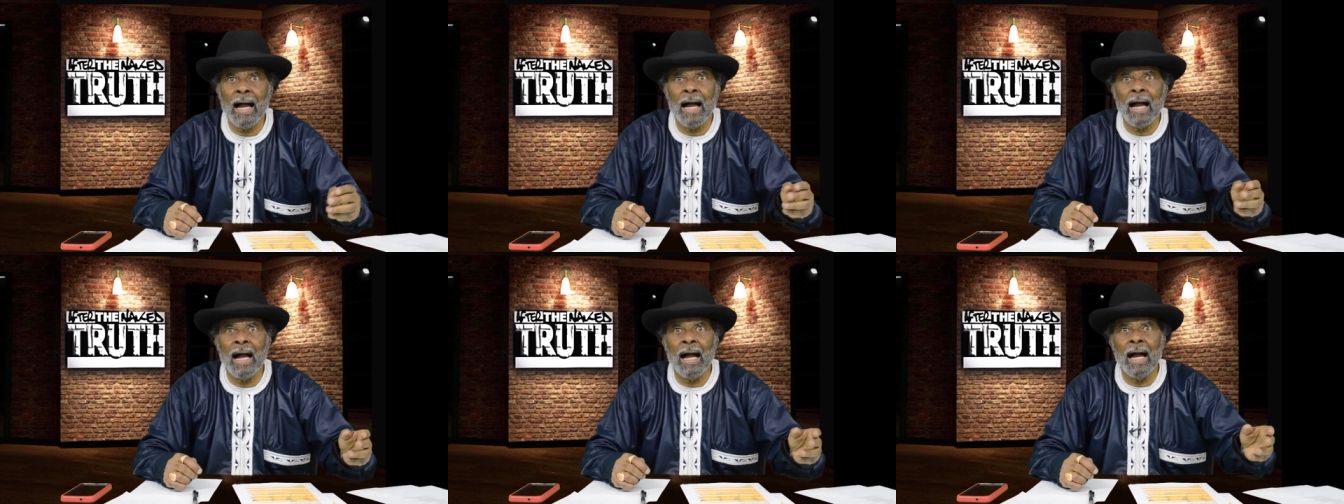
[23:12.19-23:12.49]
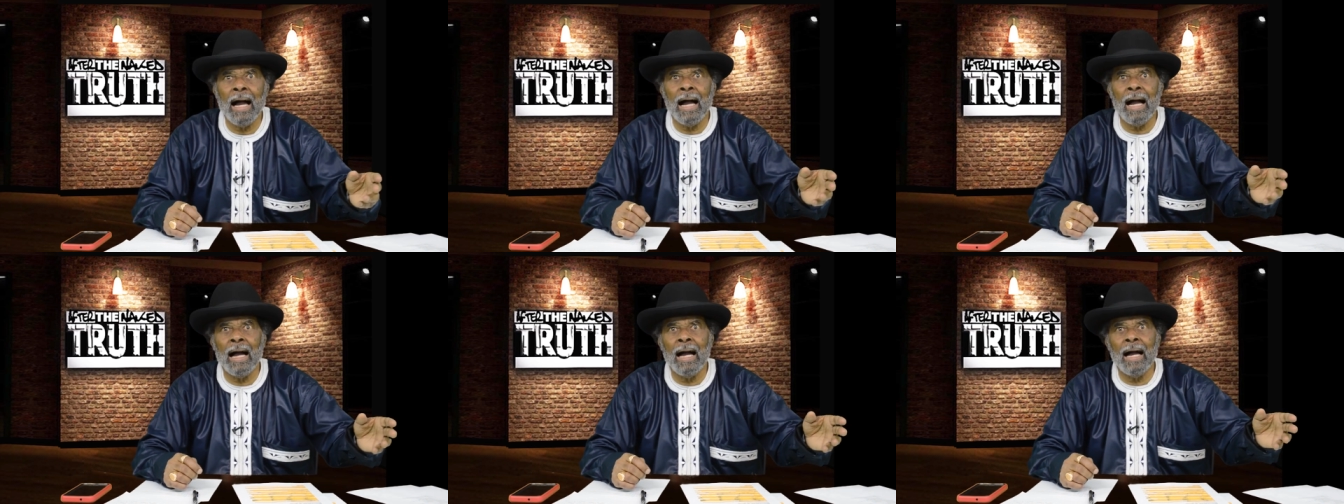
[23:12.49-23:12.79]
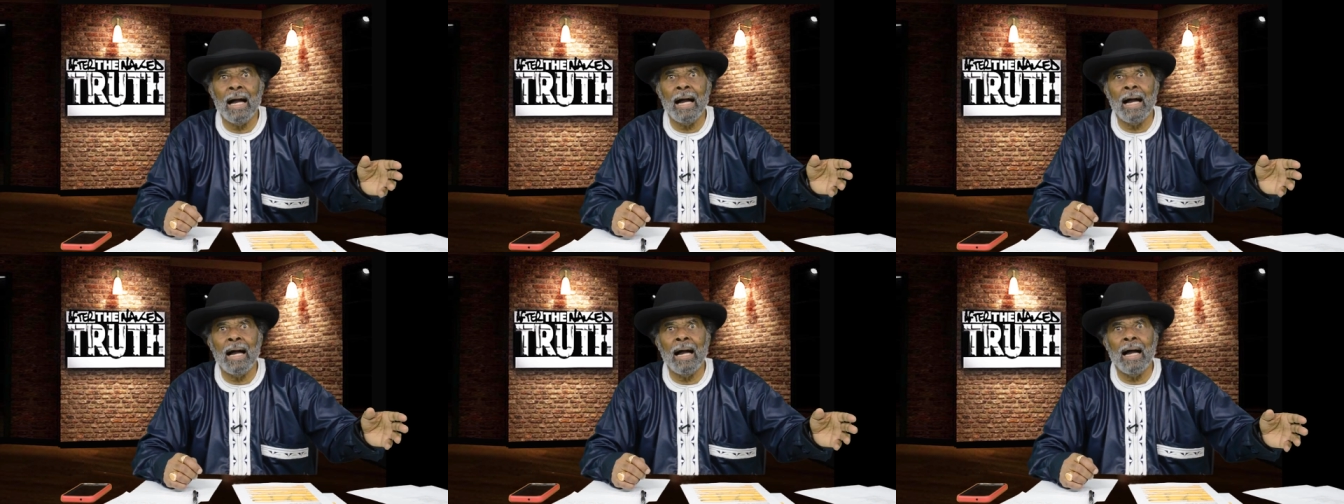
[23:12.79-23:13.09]

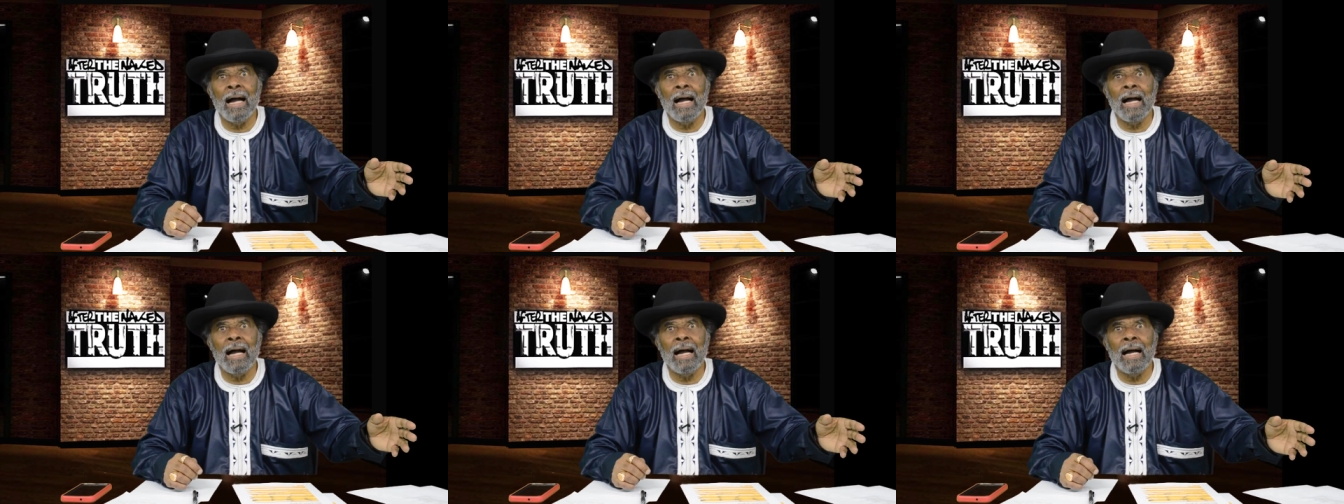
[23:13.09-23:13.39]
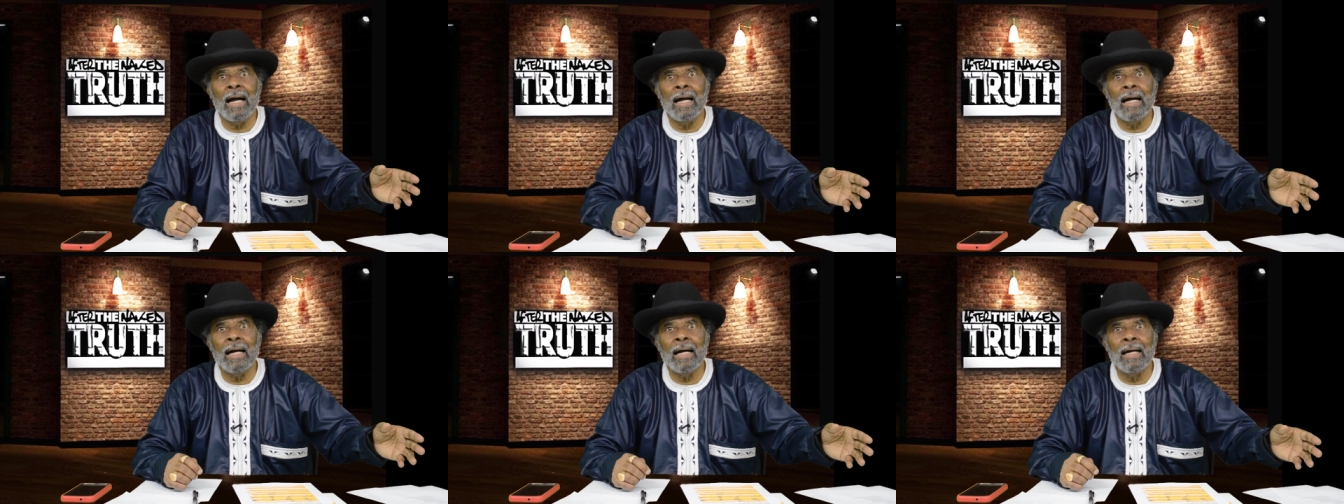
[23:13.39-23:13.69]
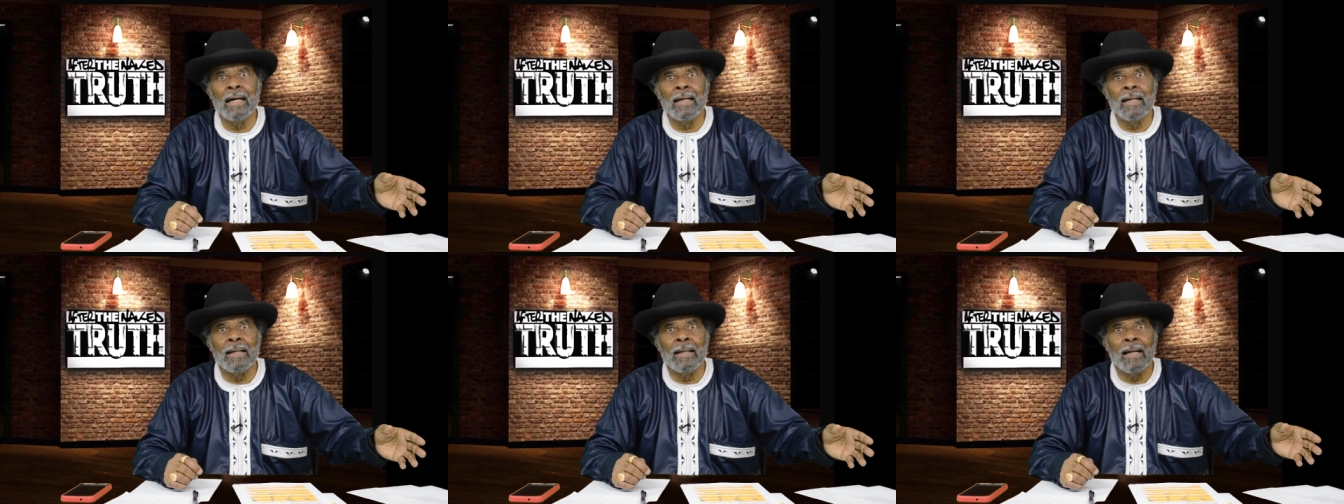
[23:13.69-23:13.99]
uh, uh,
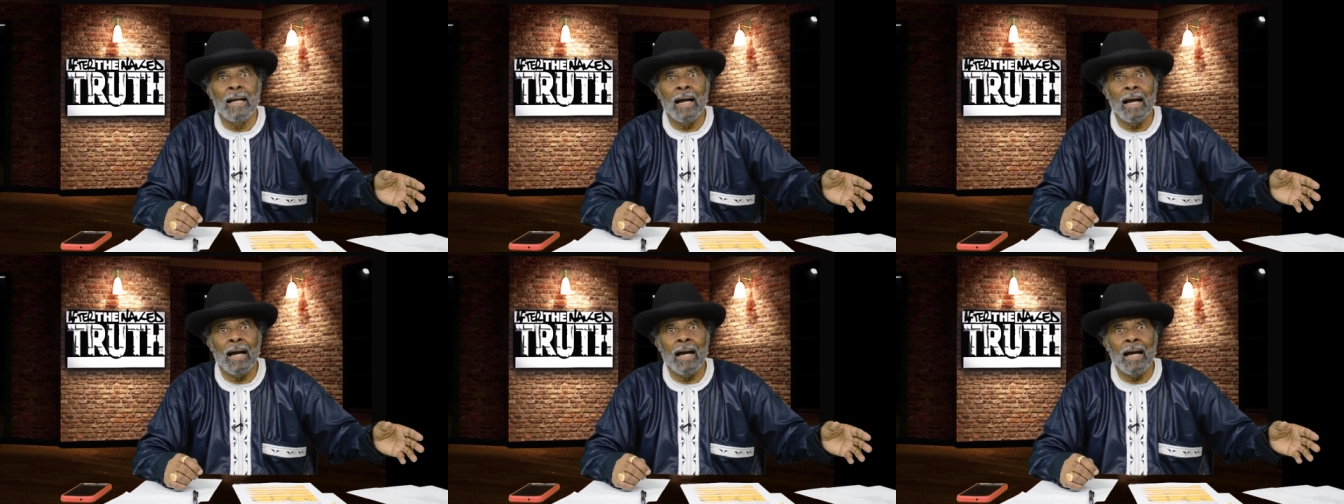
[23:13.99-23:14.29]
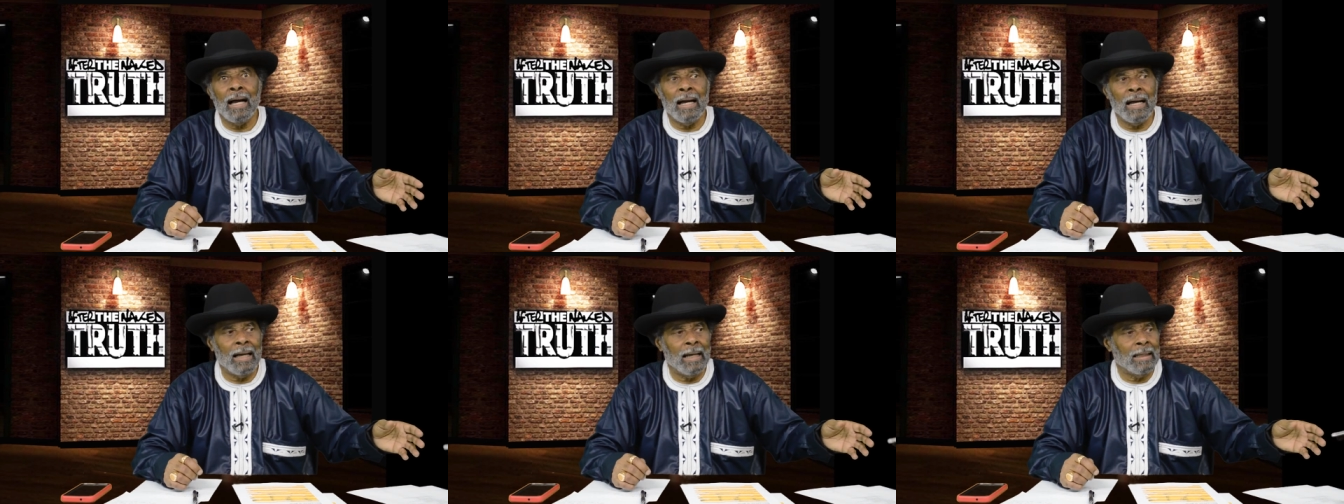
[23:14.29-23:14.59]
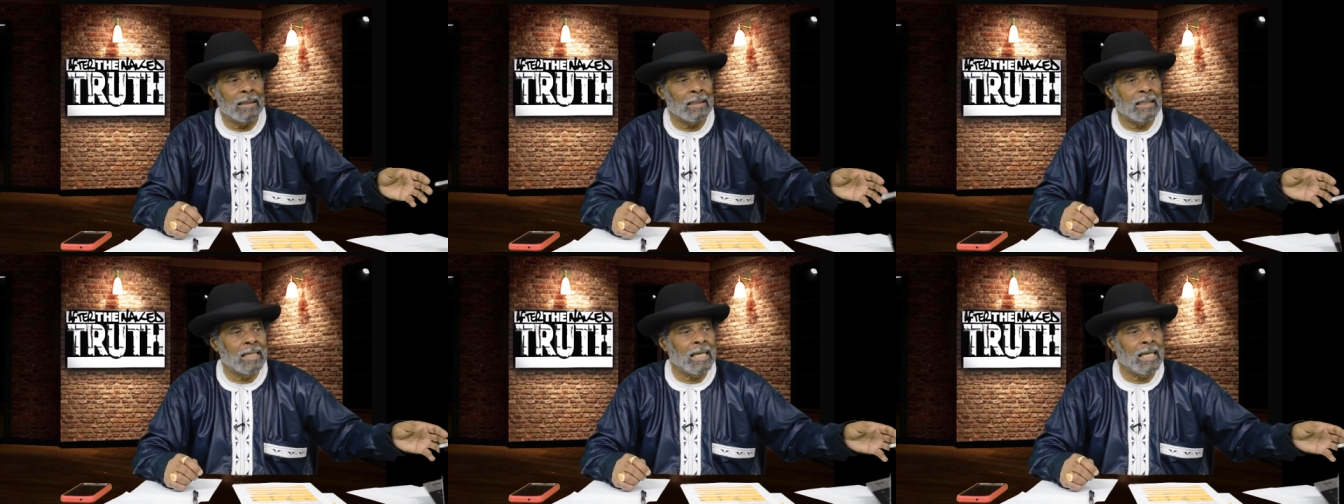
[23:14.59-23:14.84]
uh,